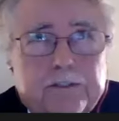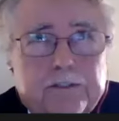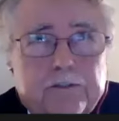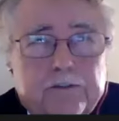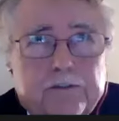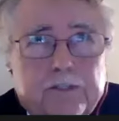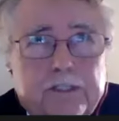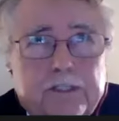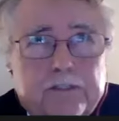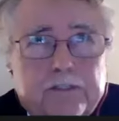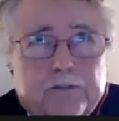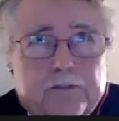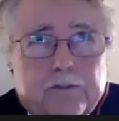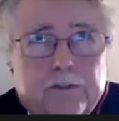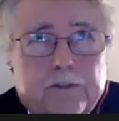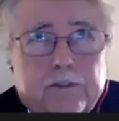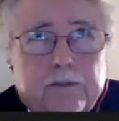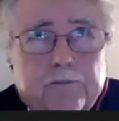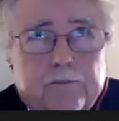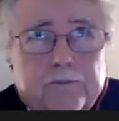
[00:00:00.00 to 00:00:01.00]
and a
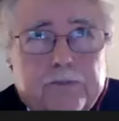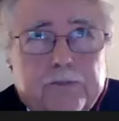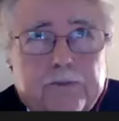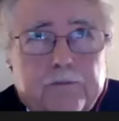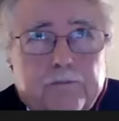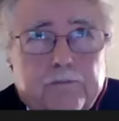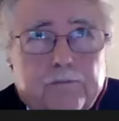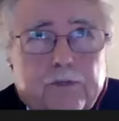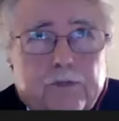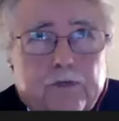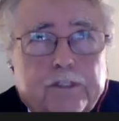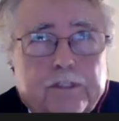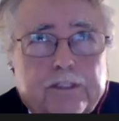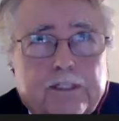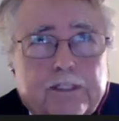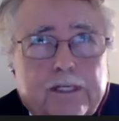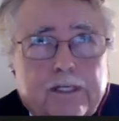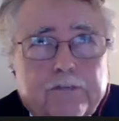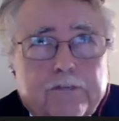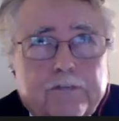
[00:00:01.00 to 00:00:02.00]
transcript broken
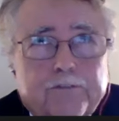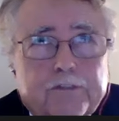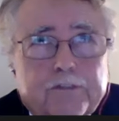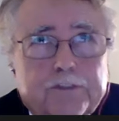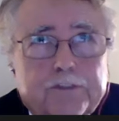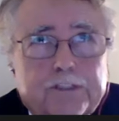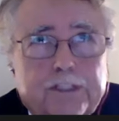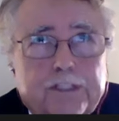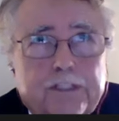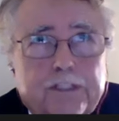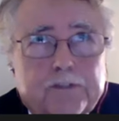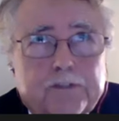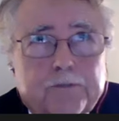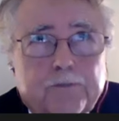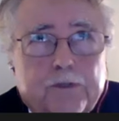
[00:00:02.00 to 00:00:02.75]
down for Sheets,